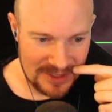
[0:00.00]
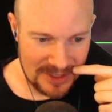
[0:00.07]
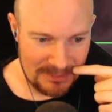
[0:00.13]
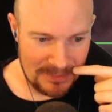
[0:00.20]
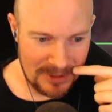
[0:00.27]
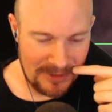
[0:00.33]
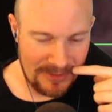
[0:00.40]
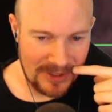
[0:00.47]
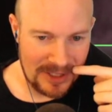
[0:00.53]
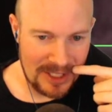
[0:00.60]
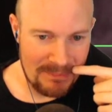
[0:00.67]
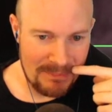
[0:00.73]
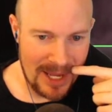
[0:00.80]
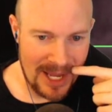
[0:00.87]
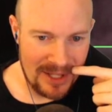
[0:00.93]
Perfectly
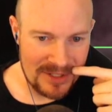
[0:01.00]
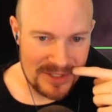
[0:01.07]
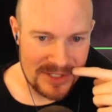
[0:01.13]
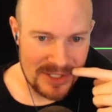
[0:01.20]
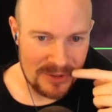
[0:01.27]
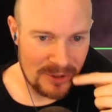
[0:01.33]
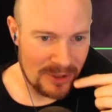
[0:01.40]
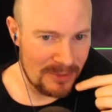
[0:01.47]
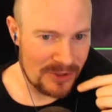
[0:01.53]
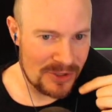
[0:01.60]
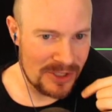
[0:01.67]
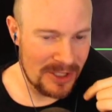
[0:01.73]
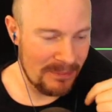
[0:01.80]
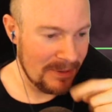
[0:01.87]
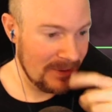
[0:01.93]
balanced and normal
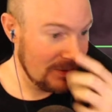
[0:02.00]
ship.